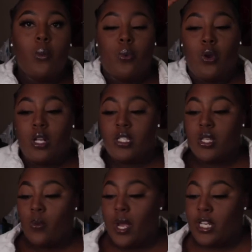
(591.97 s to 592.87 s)
put on
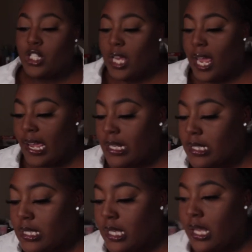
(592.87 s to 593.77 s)
some white
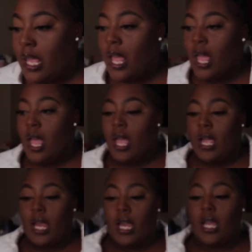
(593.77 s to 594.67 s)
shades.
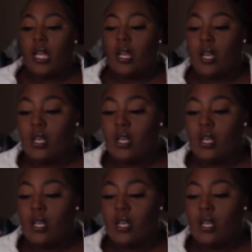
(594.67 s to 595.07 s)
And